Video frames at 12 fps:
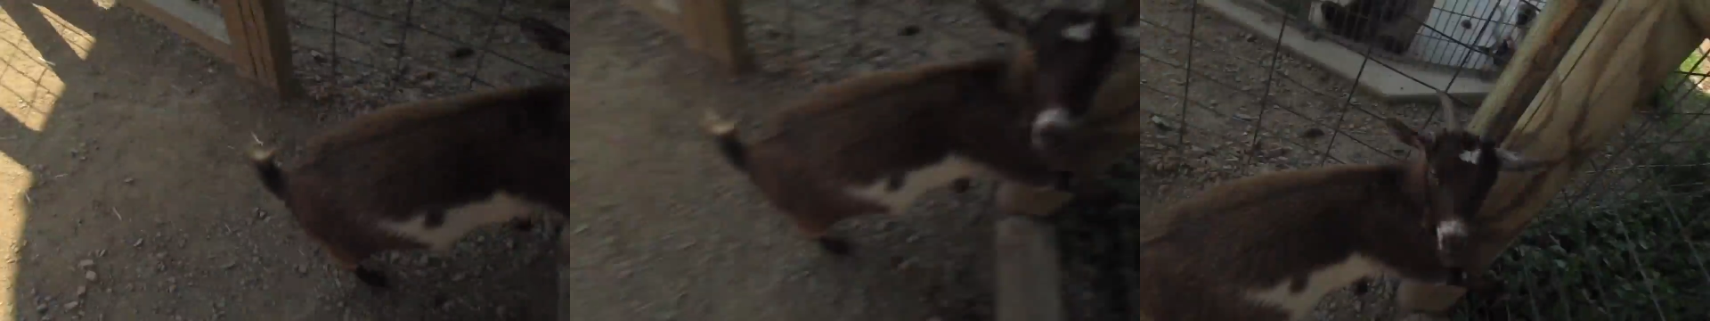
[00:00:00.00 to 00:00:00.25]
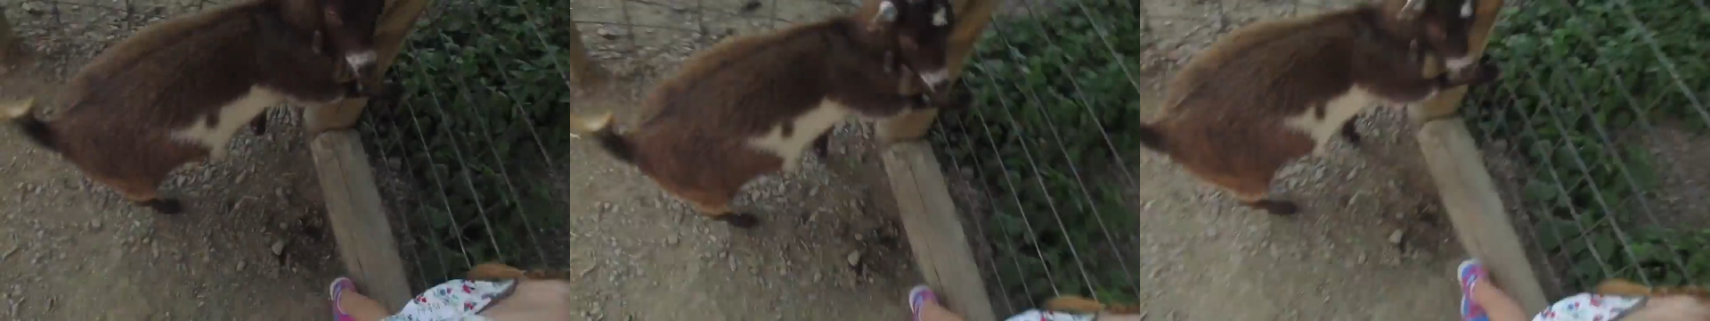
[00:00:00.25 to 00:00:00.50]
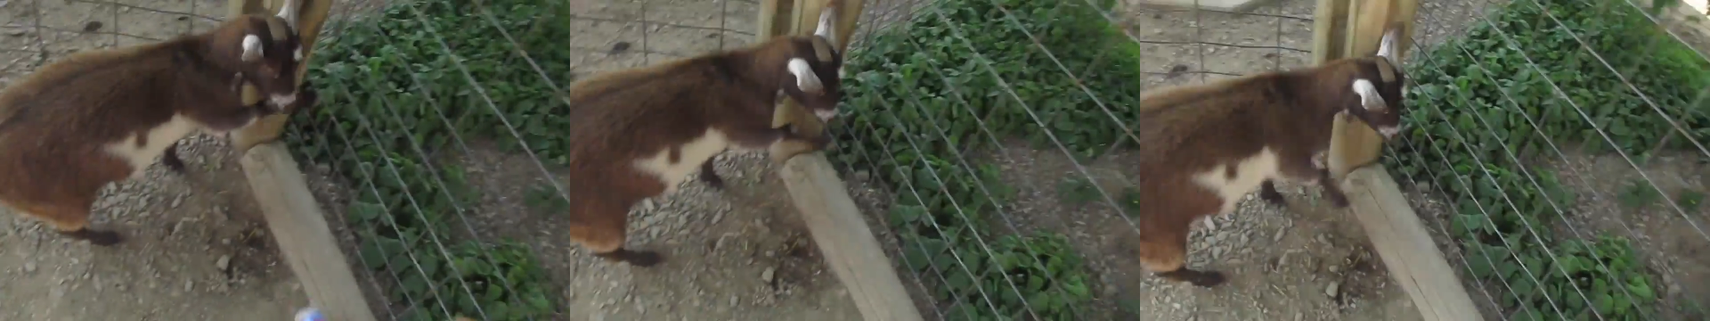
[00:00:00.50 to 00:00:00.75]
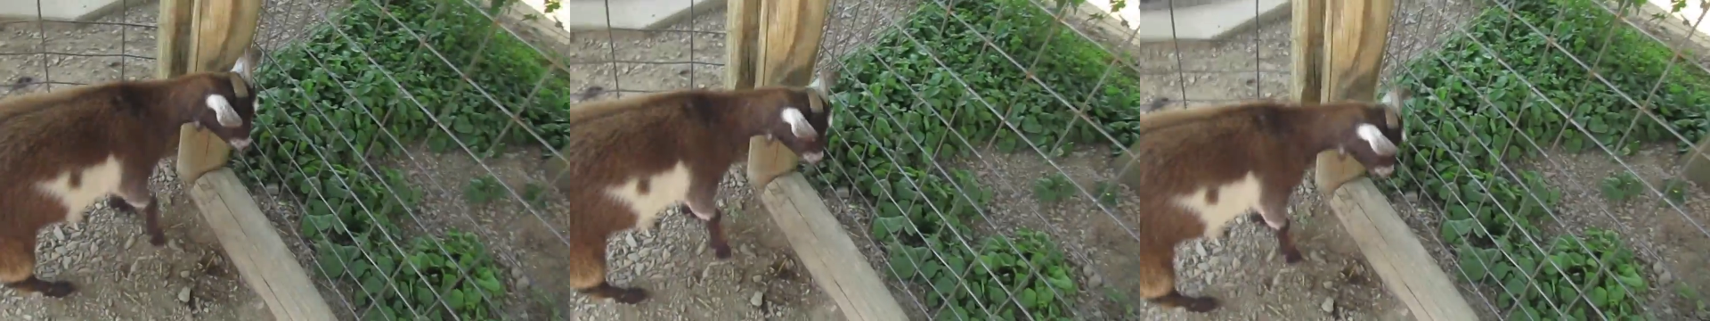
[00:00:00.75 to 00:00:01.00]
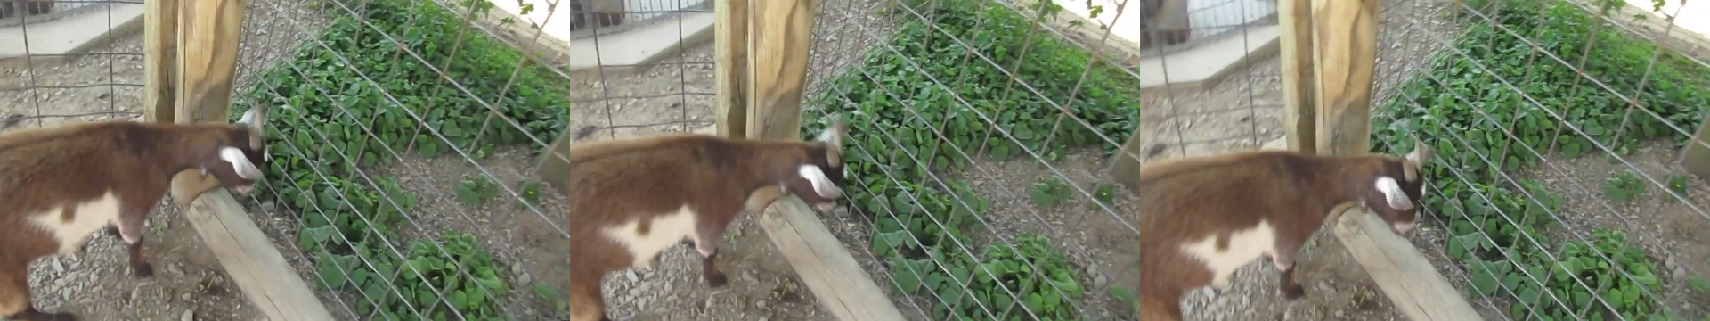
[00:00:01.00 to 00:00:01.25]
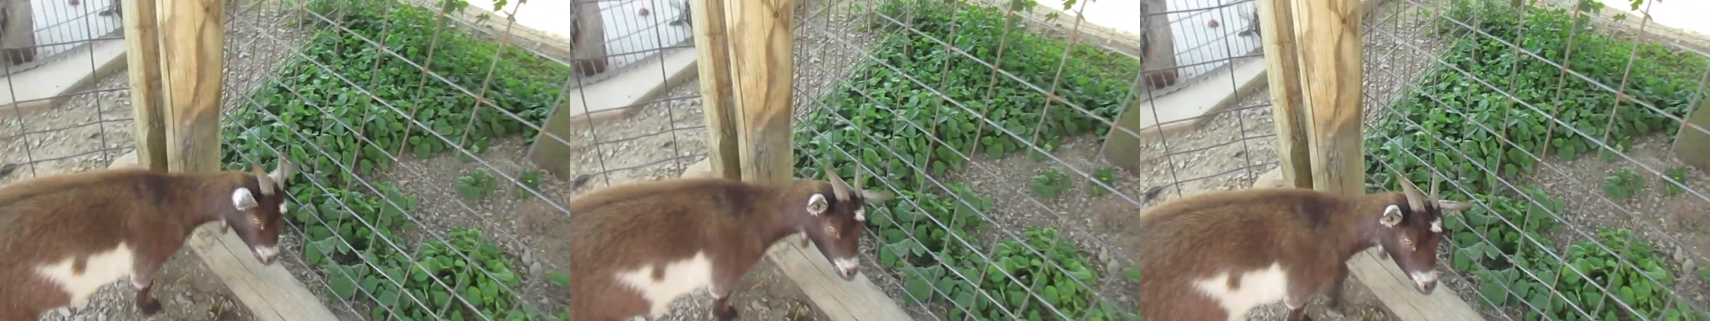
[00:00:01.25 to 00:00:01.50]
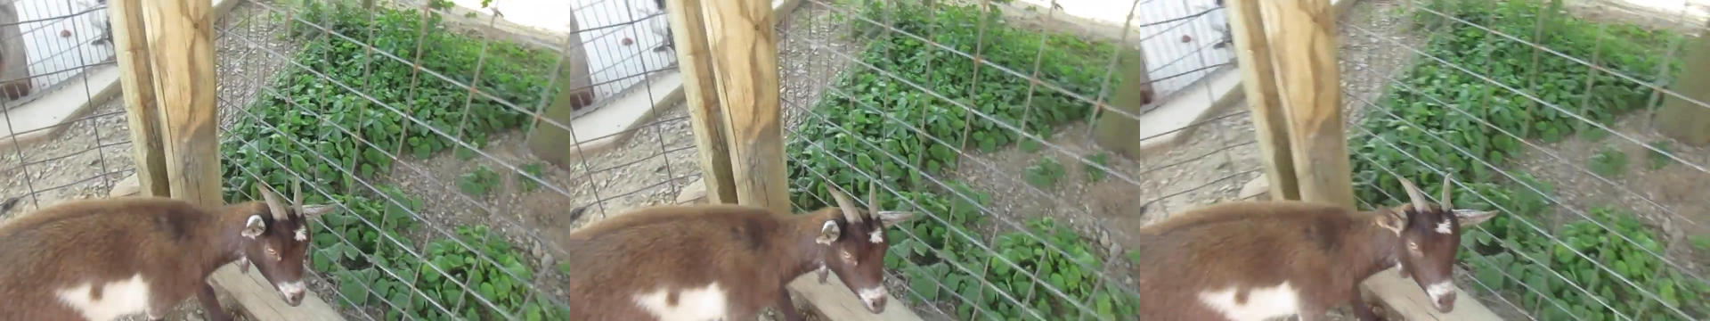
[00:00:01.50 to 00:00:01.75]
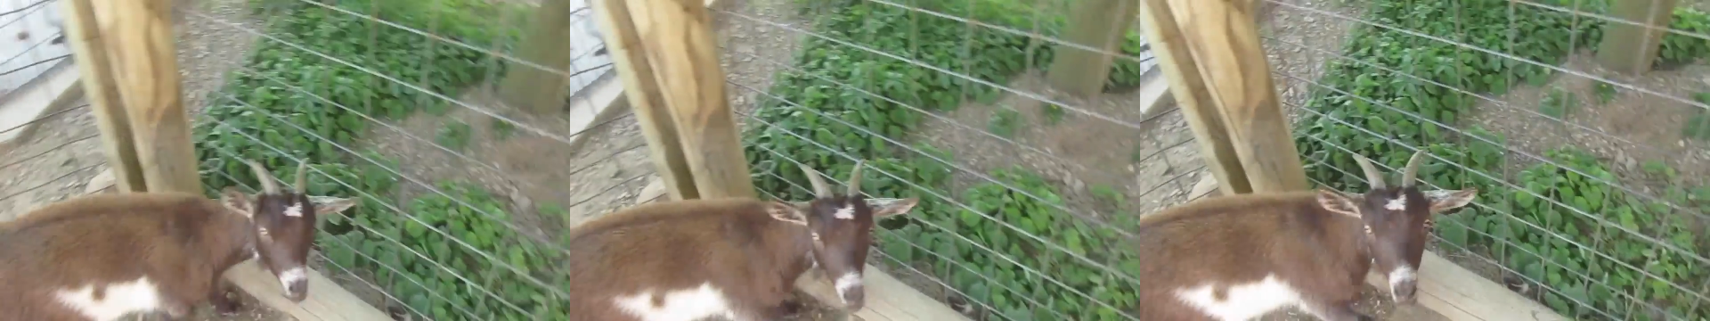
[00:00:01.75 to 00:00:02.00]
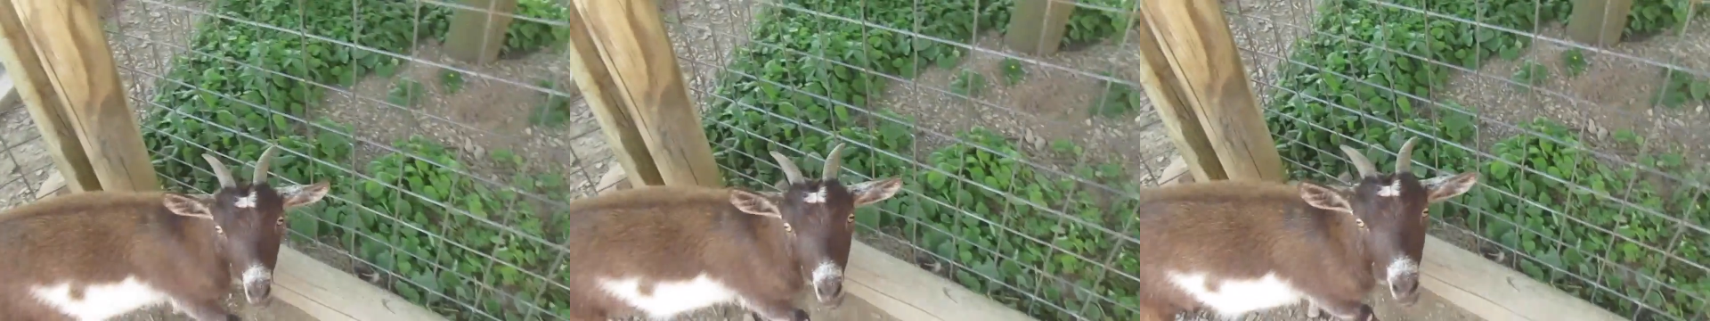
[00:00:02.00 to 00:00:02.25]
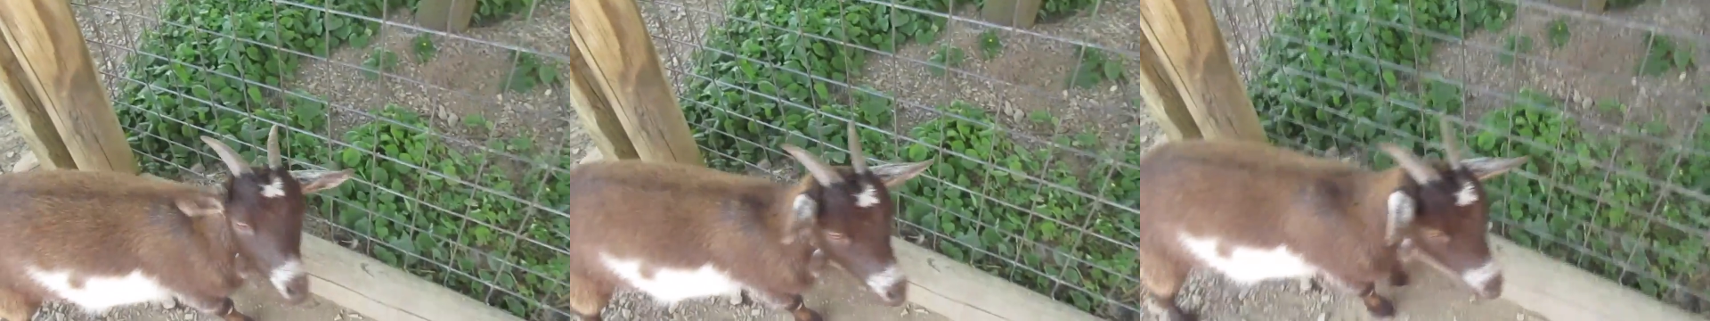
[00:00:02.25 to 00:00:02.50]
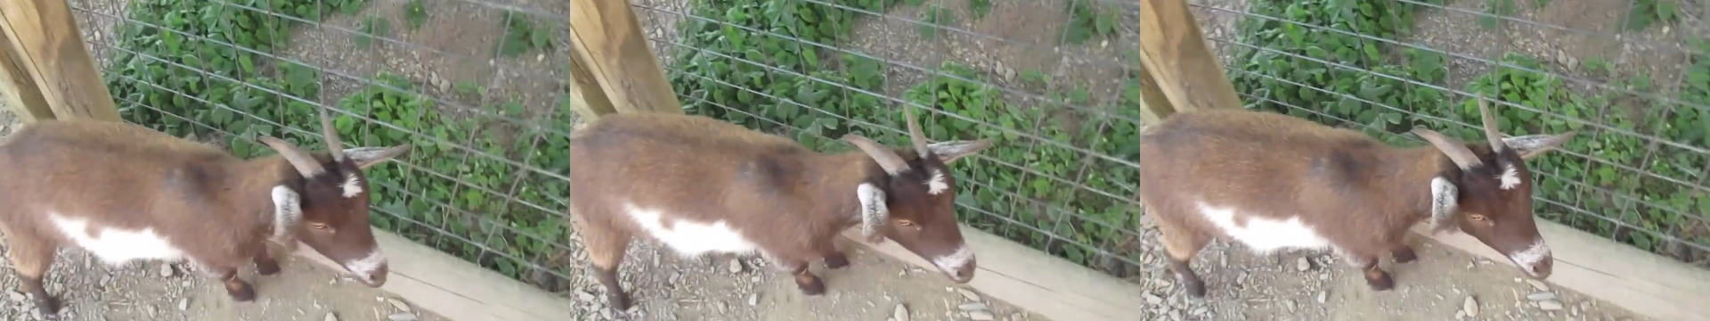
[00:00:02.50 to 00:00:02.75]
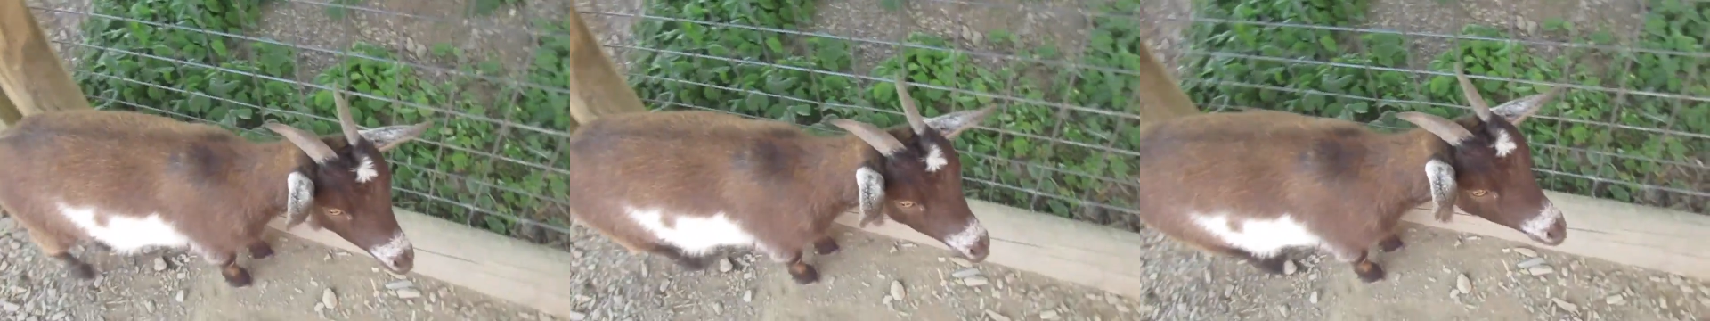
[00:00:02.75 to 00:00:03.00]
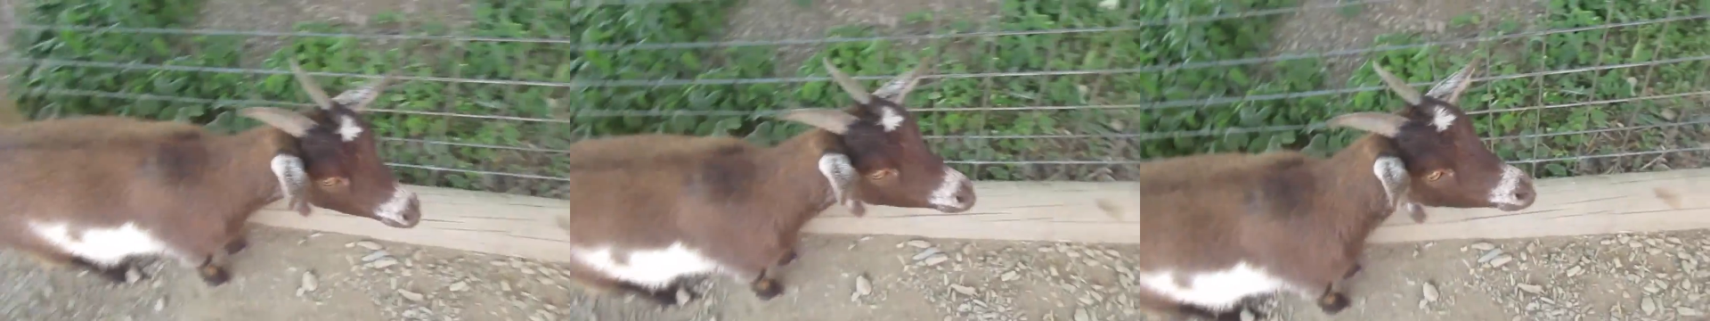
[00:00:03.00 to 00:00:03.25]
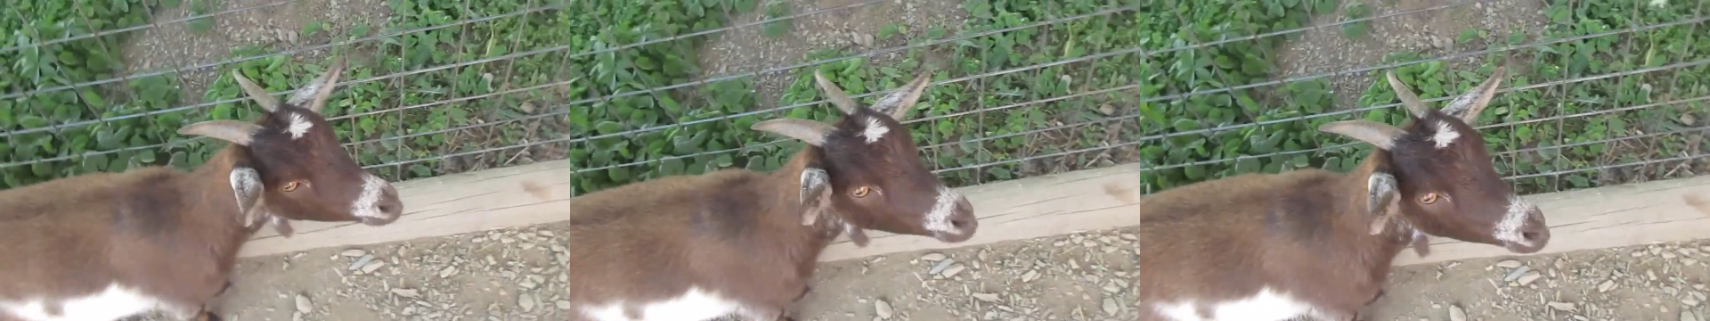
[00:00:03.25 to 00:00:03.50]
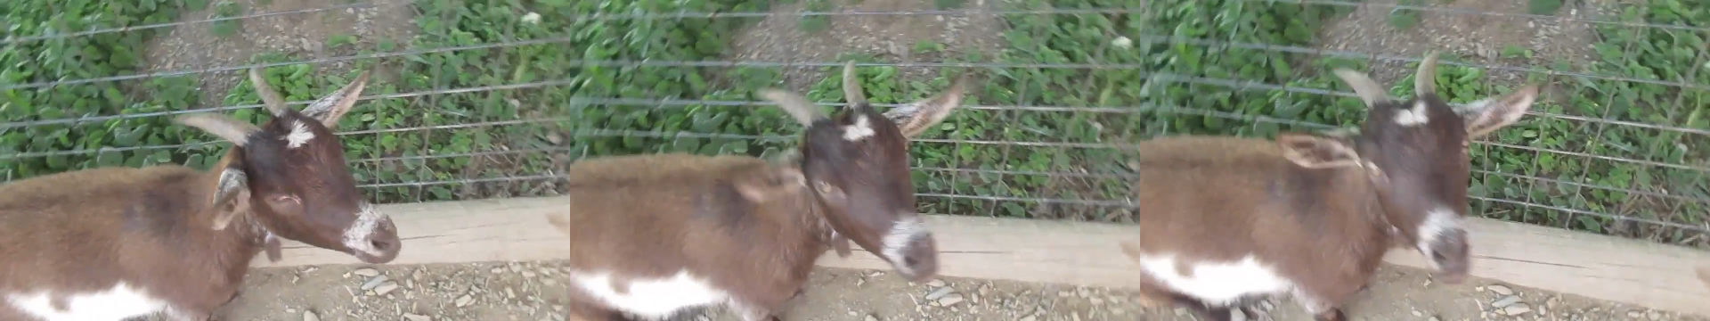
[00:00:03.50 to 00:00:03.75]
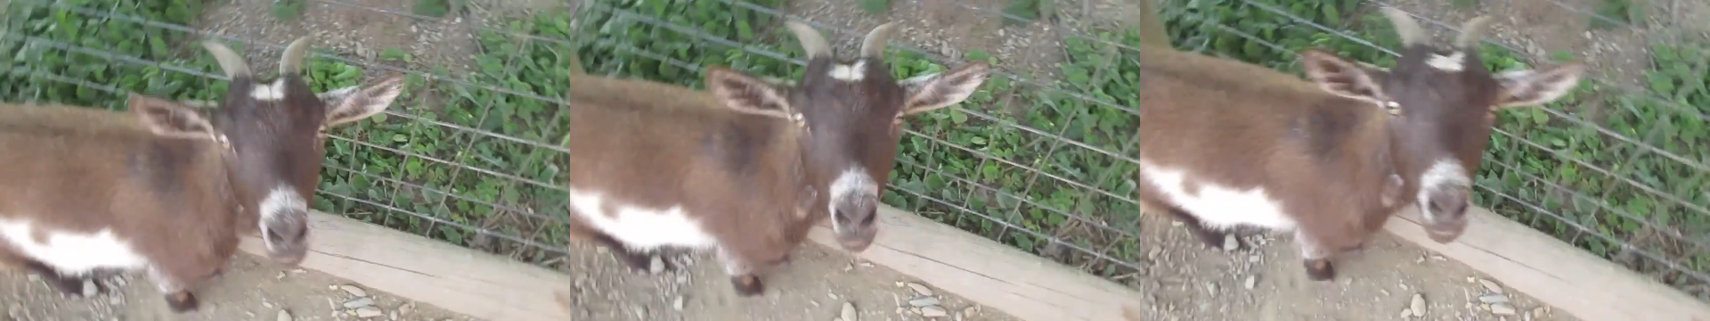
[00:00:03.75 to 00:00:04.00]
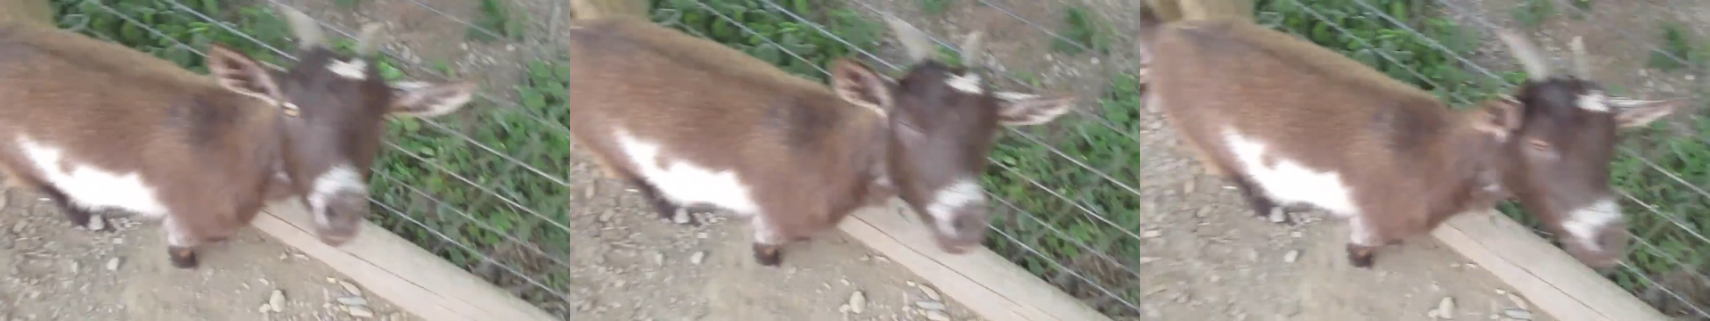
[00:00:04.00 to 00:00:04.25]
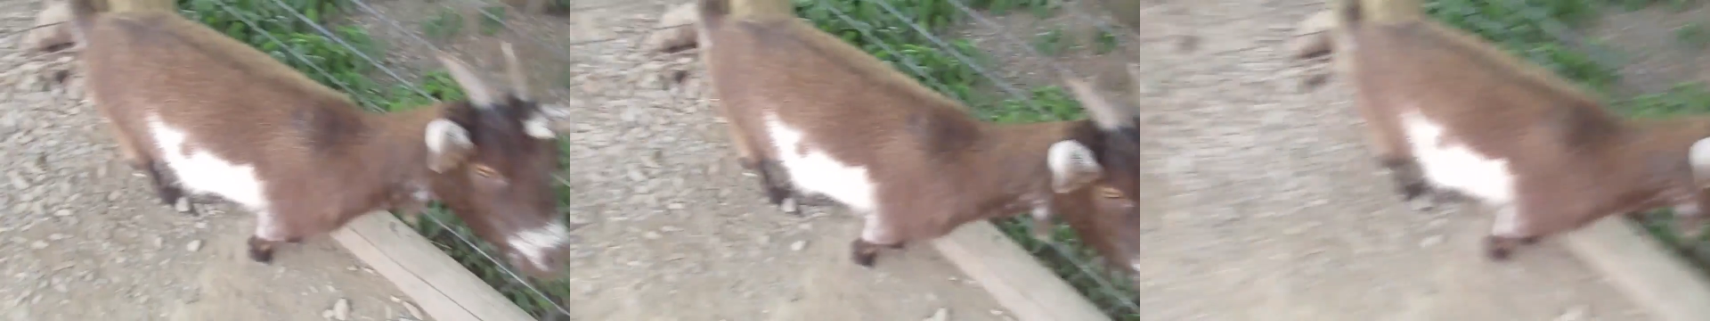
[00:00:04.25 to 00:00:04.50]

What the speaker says: Nobody's mouth can be seen.